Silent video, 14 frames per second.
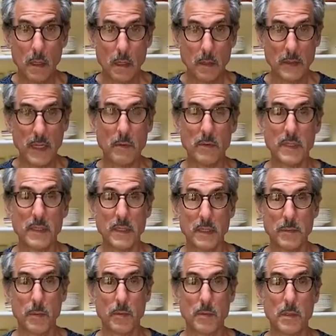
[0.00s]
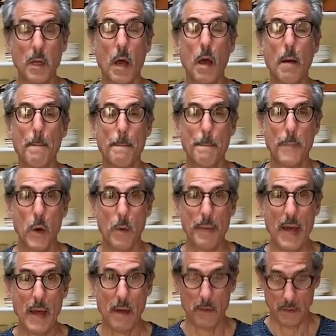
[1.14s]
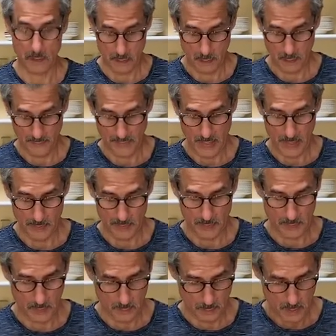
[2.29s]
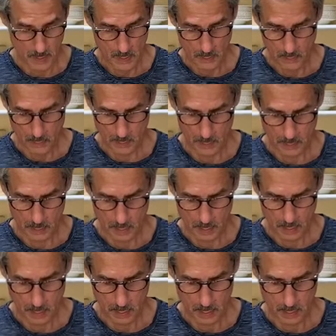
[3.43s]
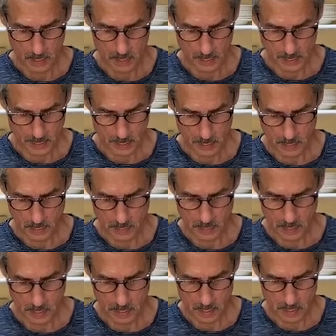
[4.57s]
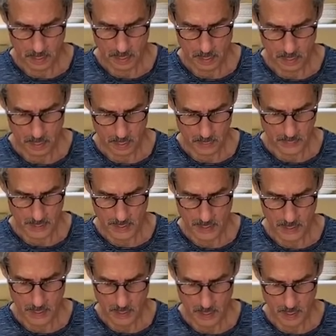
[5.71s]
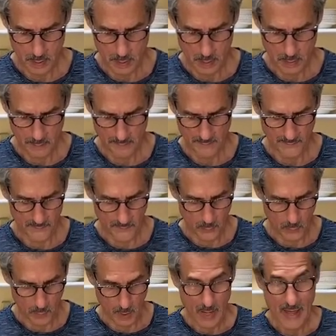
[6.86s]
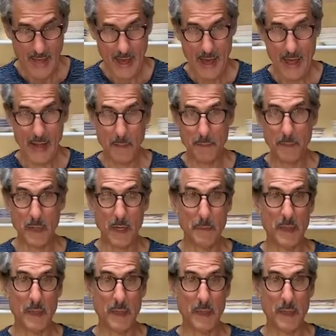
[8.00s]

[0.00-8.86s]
generous teaspoons per pound of cabbage. So 1, 2, 3, 4. And I'm going to